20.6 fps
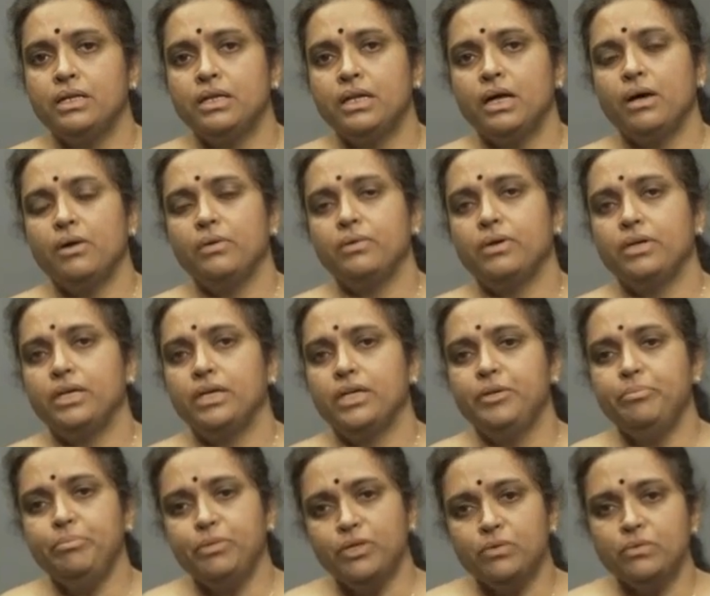Now,
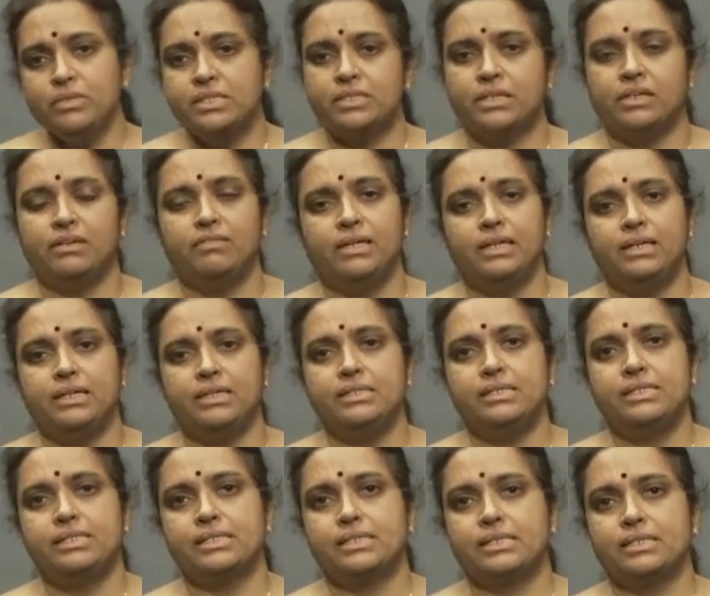immune
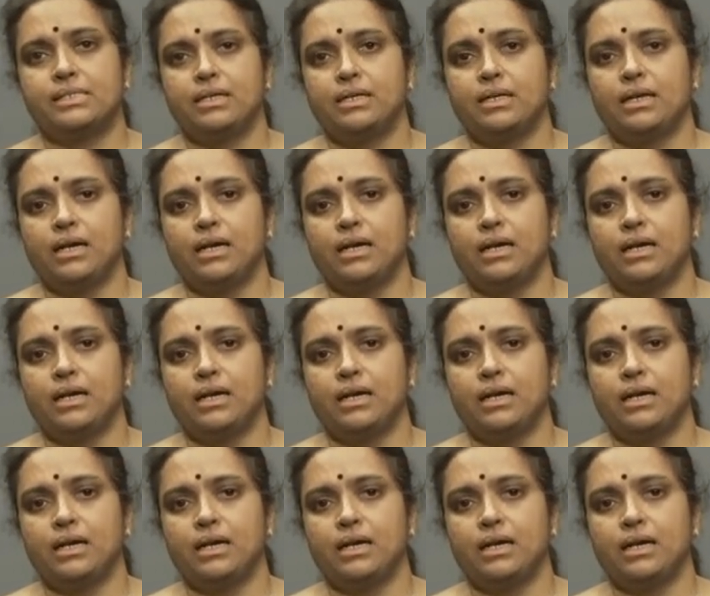surveillance